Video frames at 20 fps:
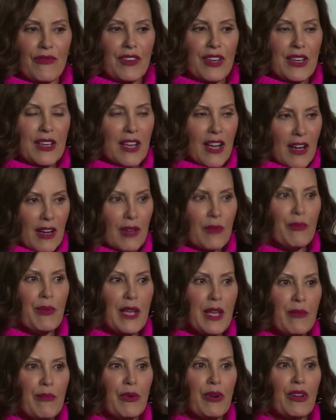Young
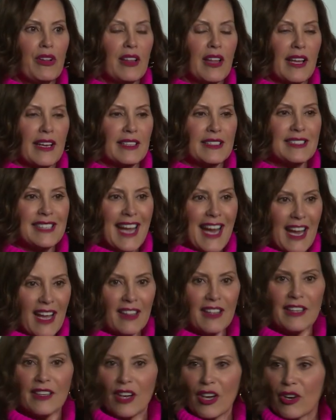people and
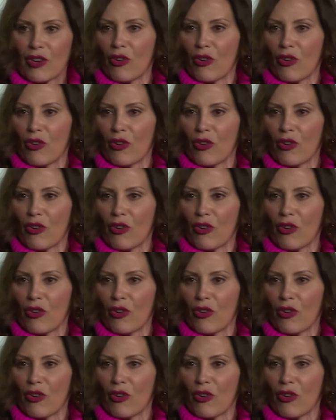talent